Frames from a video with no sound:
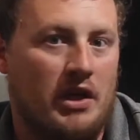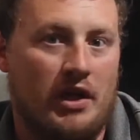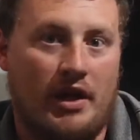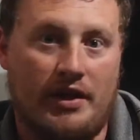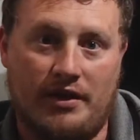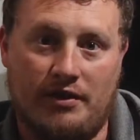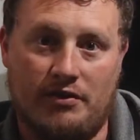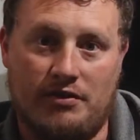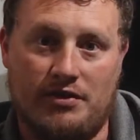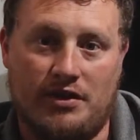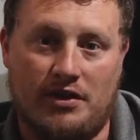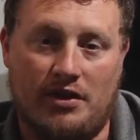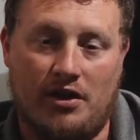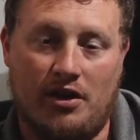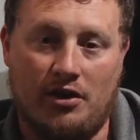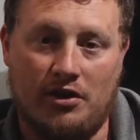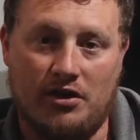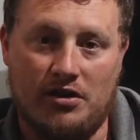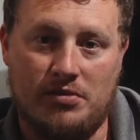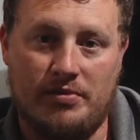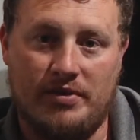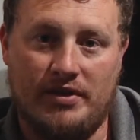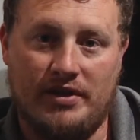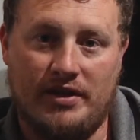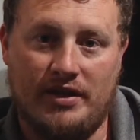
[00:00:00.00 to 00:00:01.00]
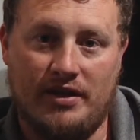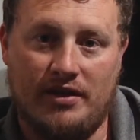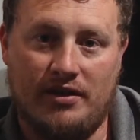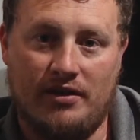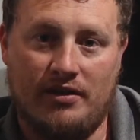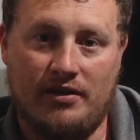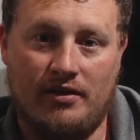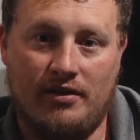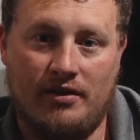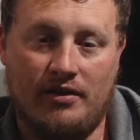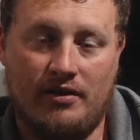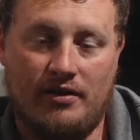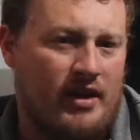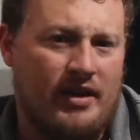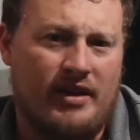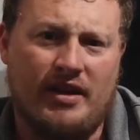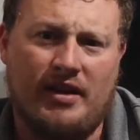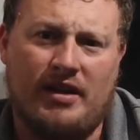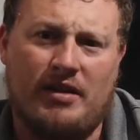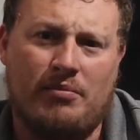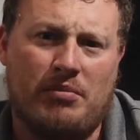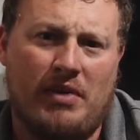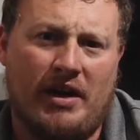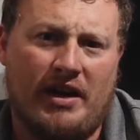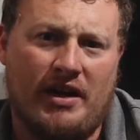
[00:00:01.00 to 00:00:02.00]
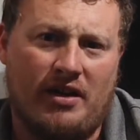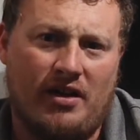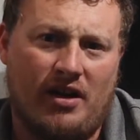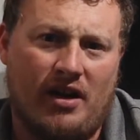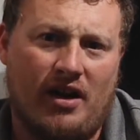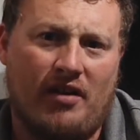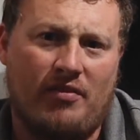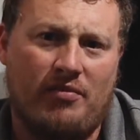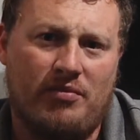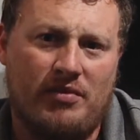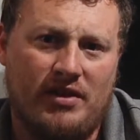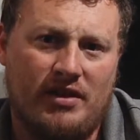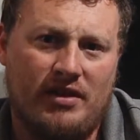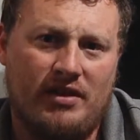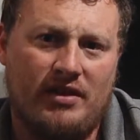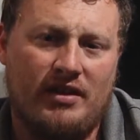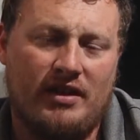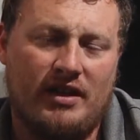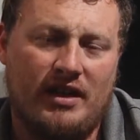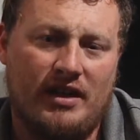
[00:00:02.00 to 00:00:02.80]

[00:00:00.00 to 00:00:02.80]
think there's a congressman there. I think Mike Coffman